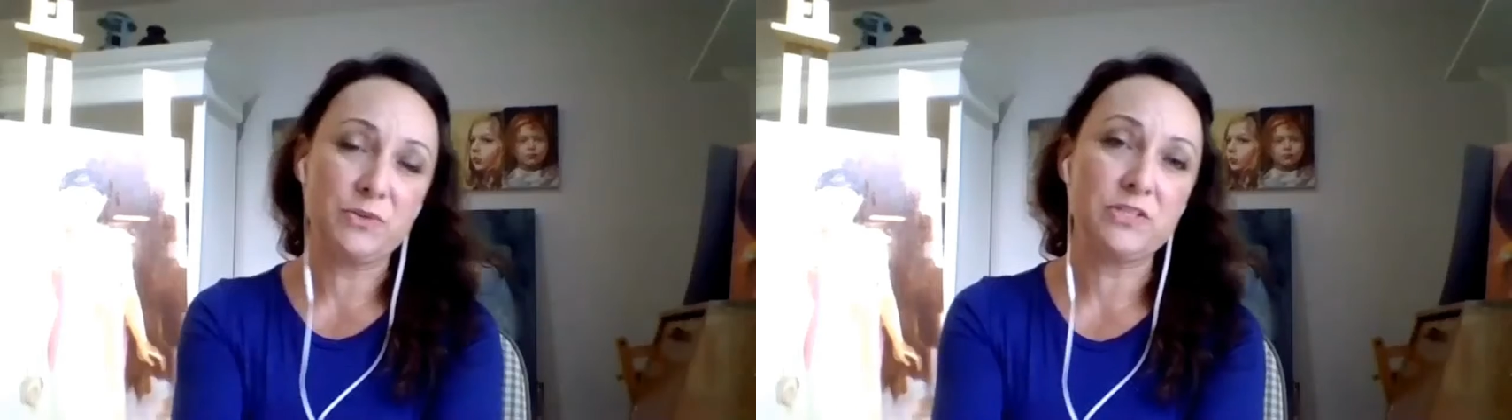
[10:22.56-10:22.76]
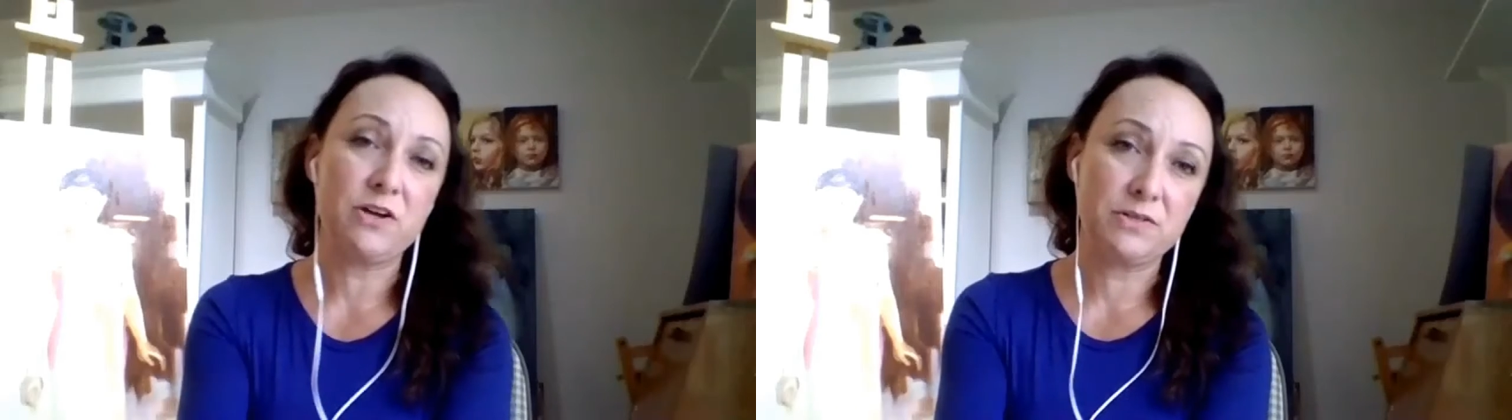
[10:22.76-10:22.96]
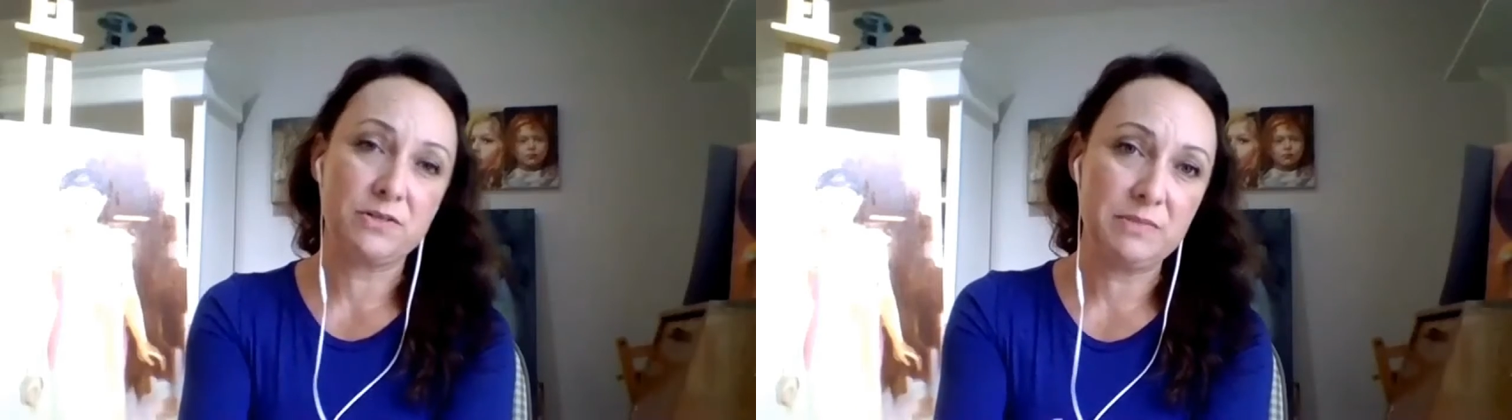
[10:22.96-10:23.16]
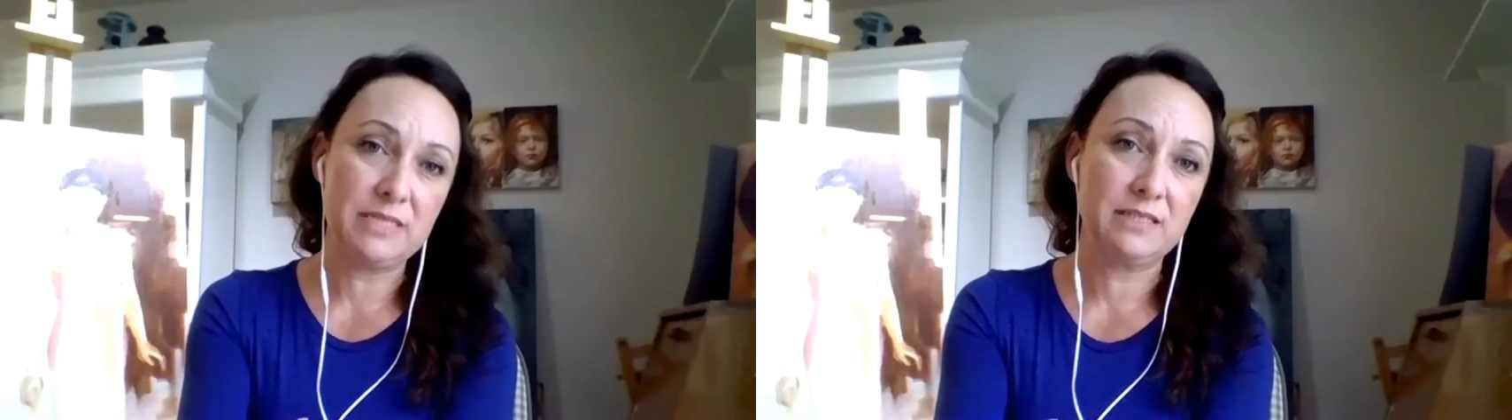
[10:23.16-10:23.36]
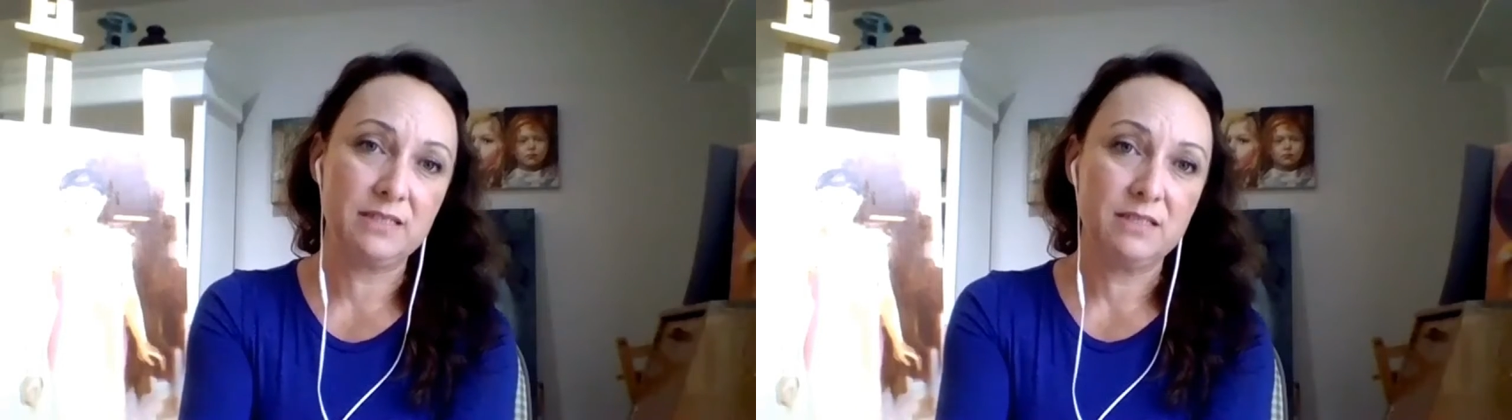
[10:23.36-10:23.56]
talk to
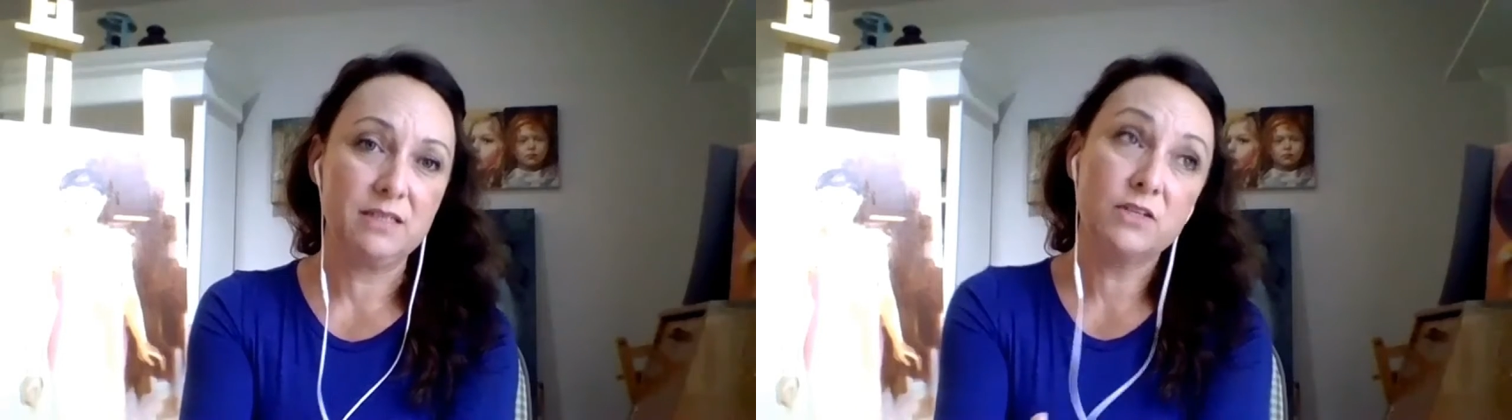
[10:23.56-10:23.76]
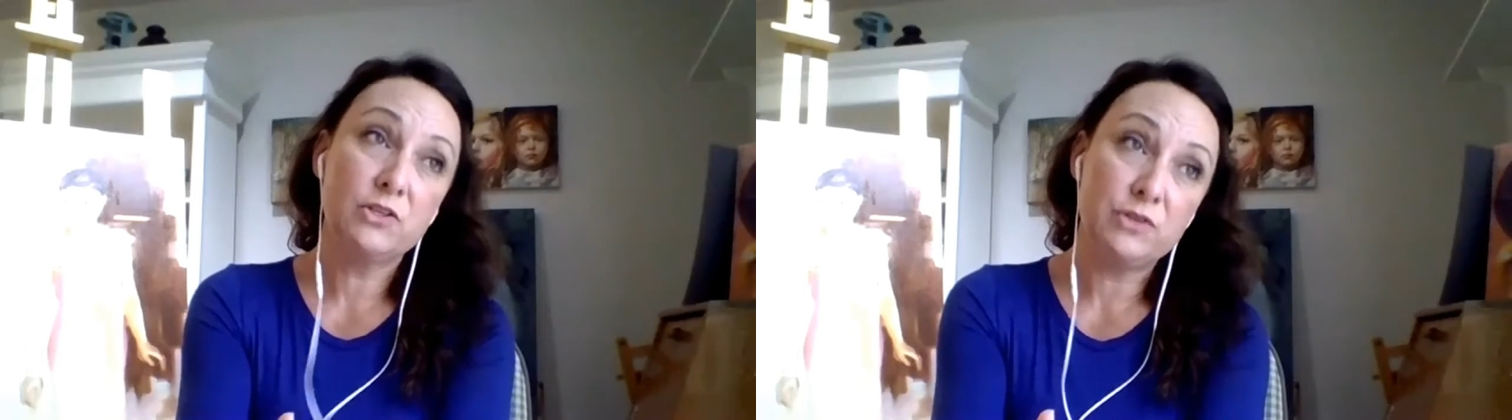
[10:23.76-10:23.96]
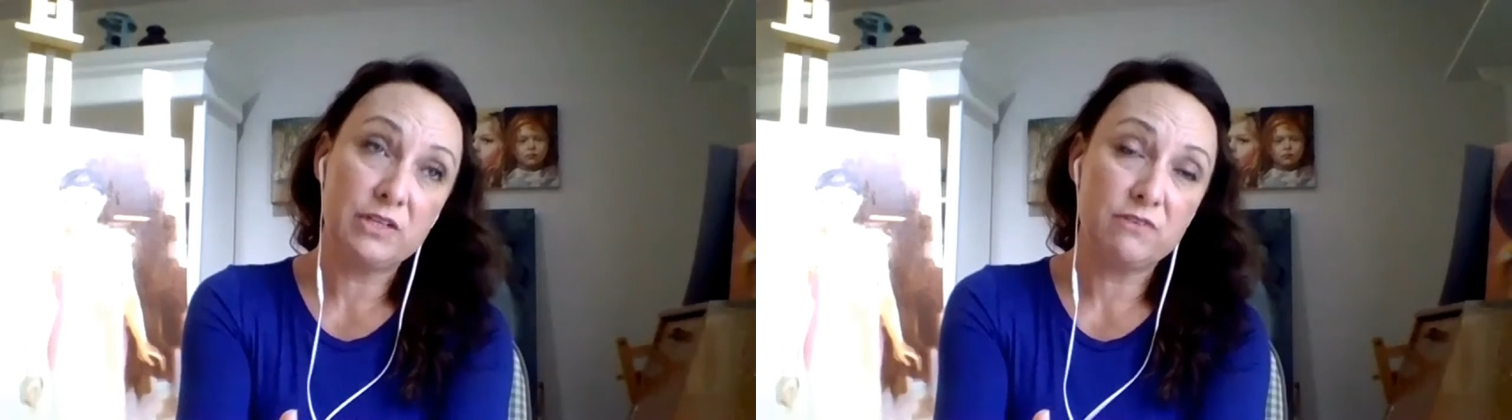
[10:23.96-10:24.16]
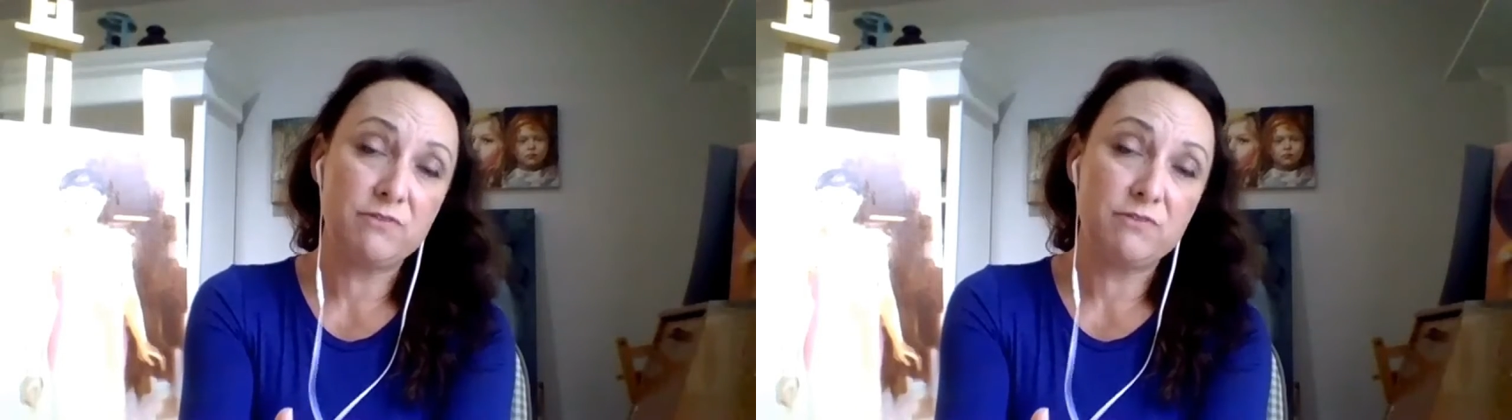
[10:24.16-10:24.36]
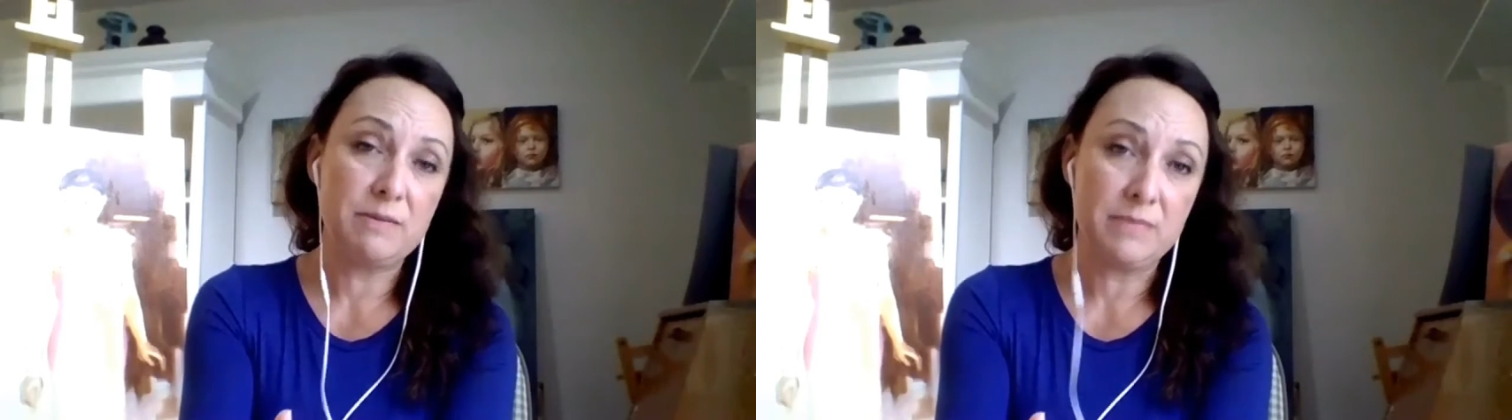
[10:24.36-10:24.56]
me, including
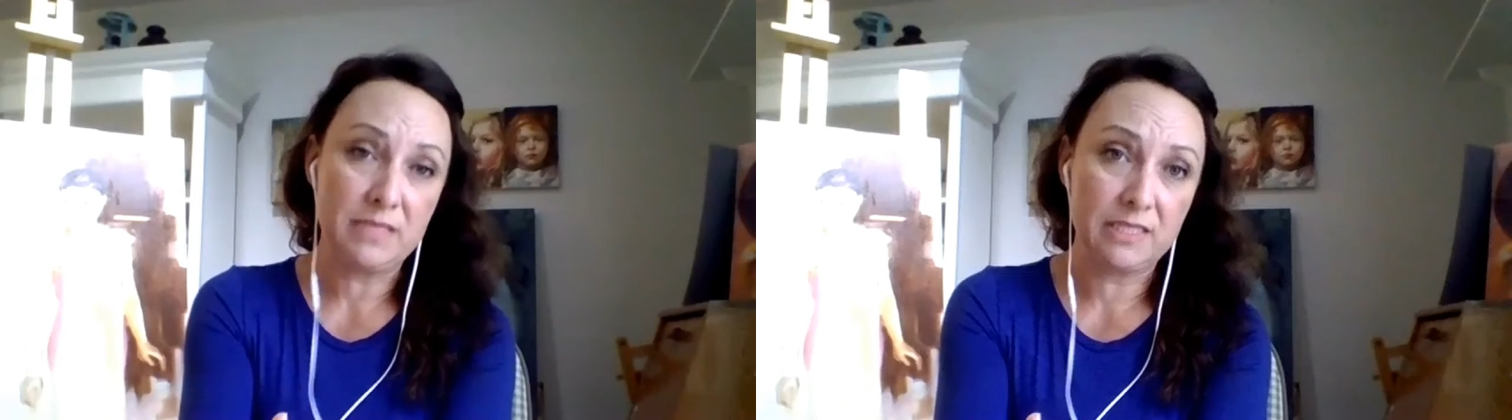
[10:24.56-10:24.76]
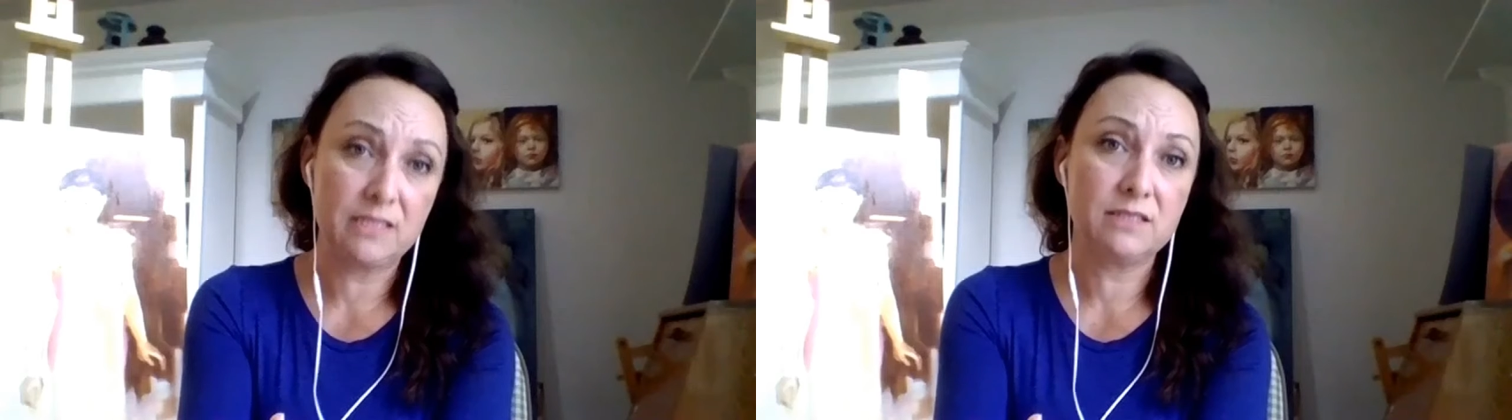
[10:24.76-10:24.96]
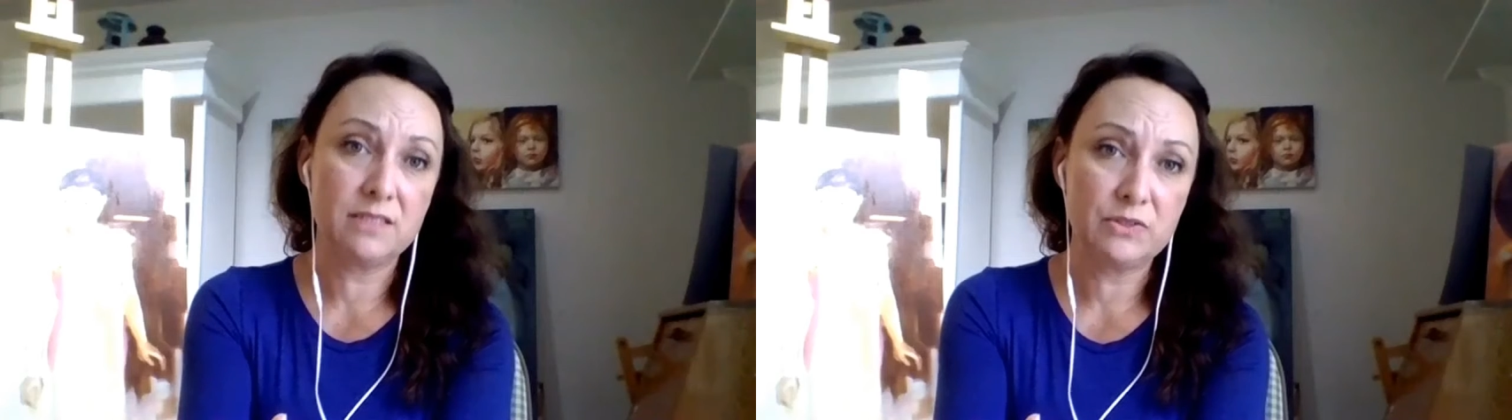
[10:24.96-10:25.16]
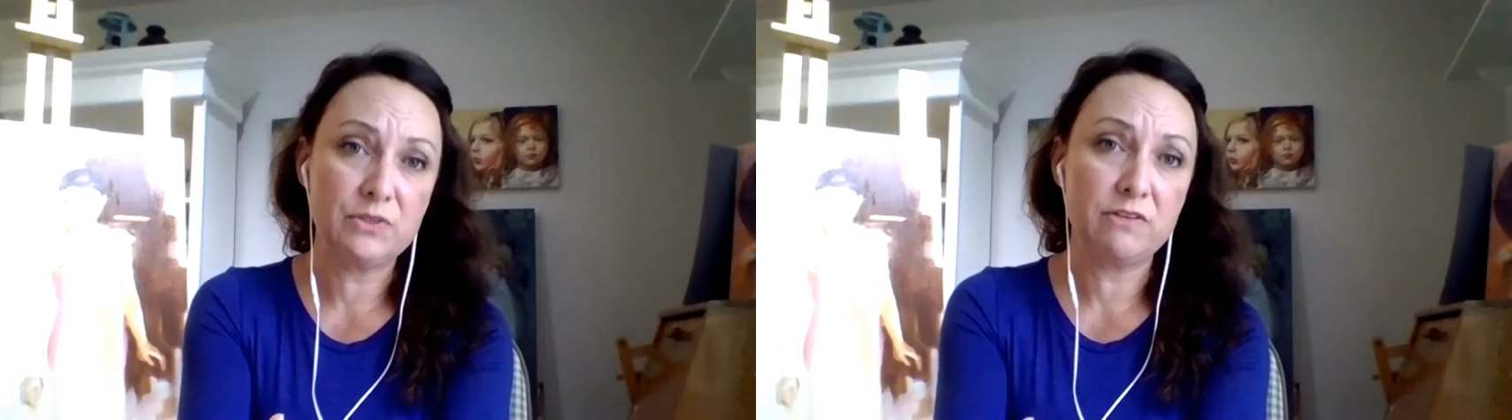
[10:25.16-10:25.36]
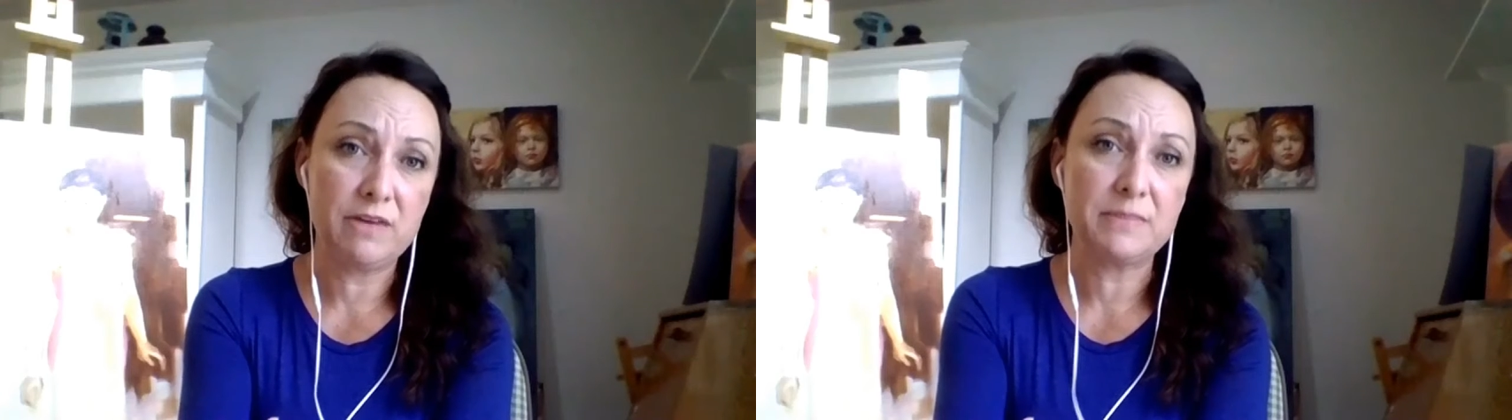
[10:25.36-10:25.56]
family.
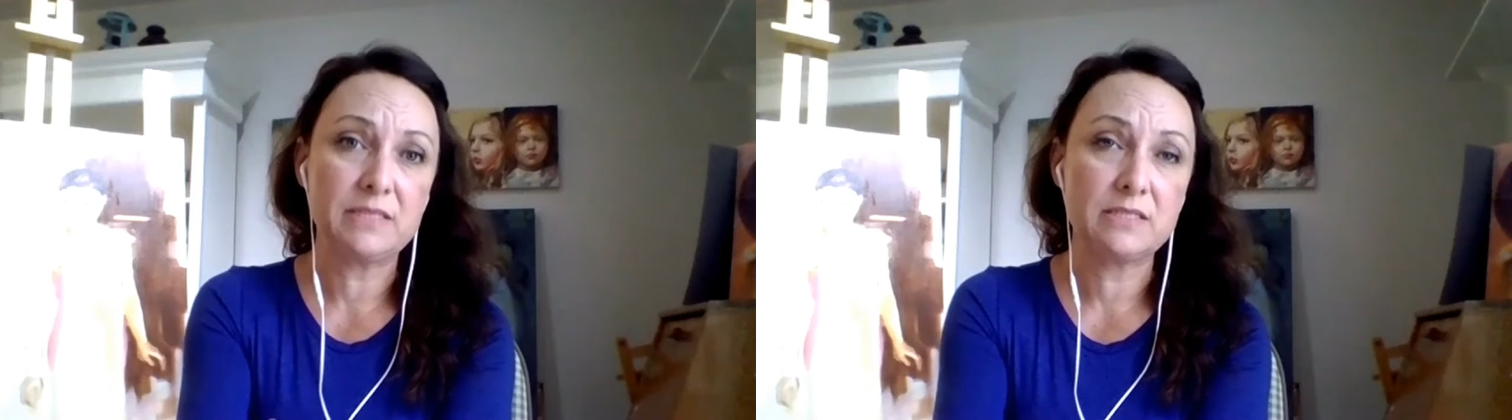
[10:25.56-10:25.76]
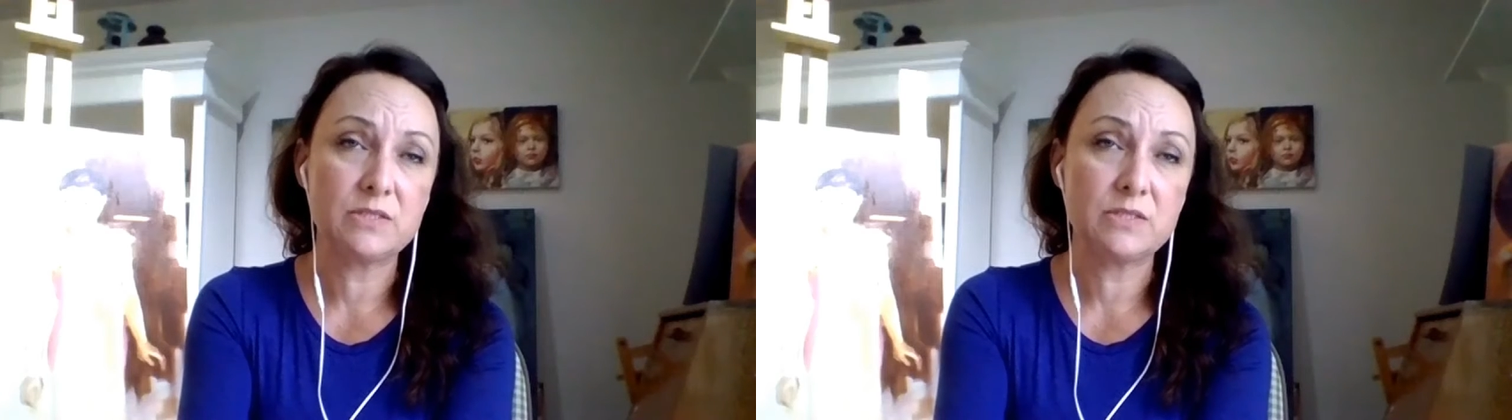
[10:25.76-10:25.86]
So